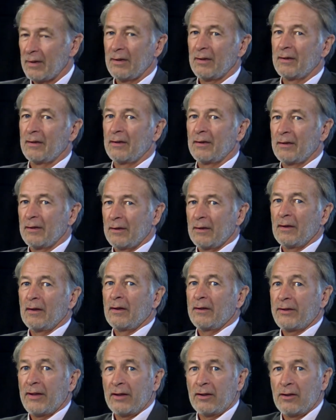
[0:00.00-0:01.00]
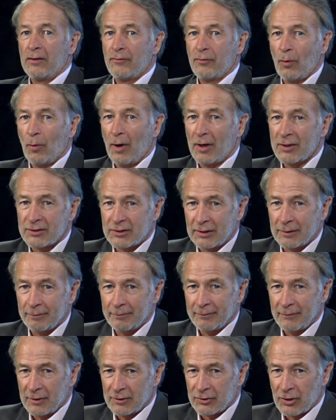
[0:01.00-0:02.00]
Appreciate it. Thank you for
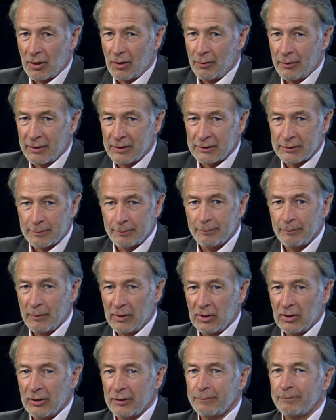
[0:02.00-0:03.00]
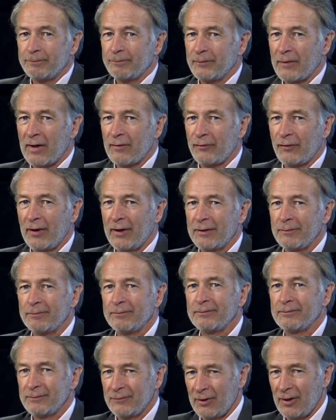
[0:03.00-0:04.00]
watching. As always, be good, have
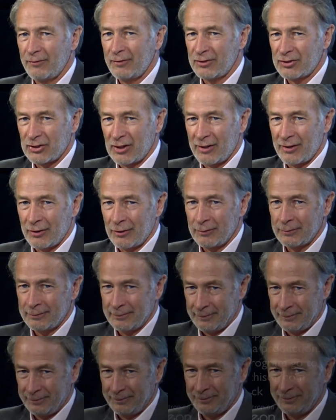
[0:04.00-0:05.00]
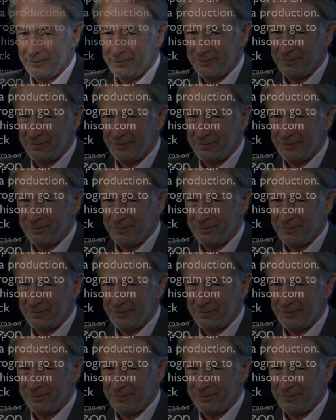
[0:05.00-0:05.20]
fun, love each other. The